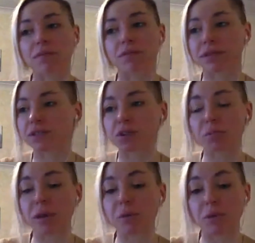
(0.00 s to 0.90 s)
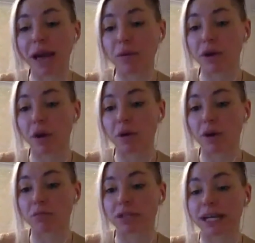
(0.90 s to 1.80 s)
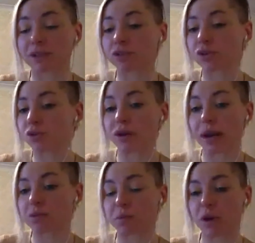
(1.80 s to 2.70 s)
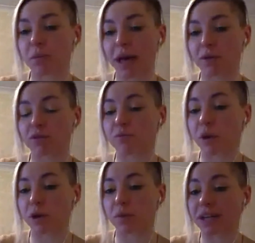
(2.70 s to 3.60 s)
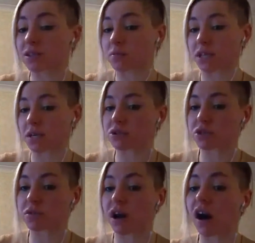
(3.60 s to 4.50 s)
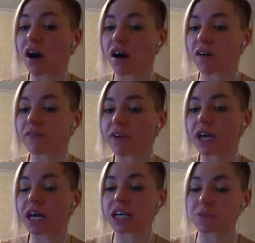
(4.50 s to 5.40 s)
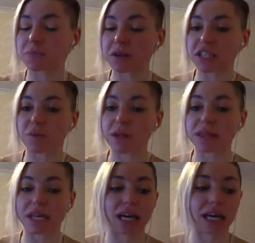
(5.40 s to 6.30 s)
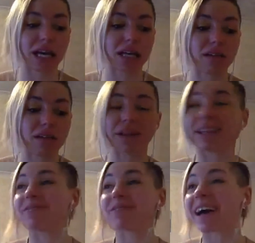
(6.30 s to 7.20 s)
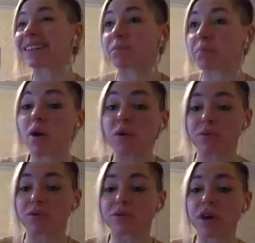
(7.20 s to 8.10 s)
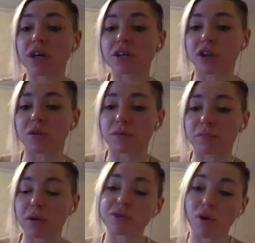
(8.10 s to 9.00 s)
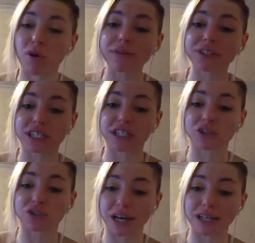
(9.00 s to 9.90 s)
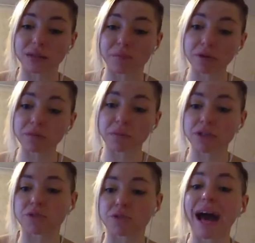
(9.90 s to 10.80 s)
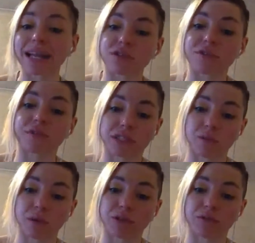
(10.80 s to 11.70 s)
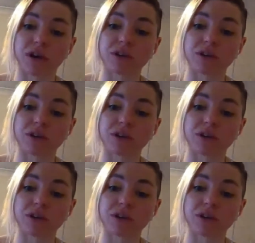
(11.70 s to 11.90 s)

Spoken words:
some people now are going up to like 2 grams per pound of body weight, sometimes 2.5, especially when they're in both. So in both your off season trying to build muscle, and obviously when you're